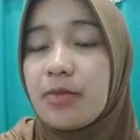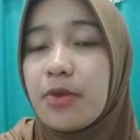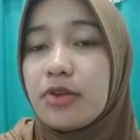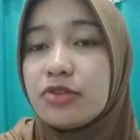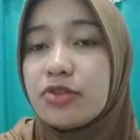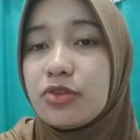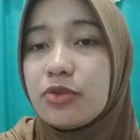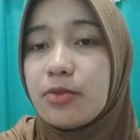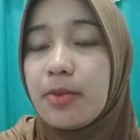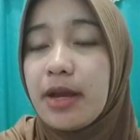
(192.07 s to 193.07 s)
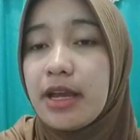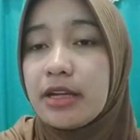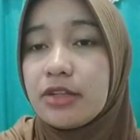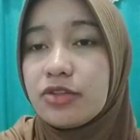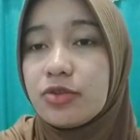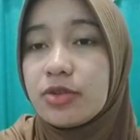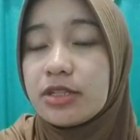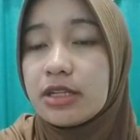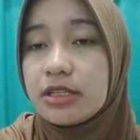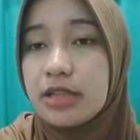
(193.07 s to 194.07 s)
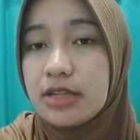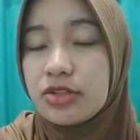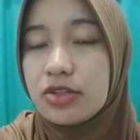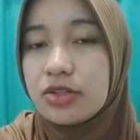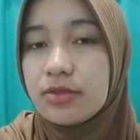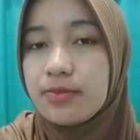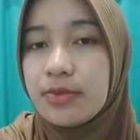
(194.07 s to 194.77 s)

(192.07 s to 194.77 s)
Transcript: brought to you by an insurance adjuster.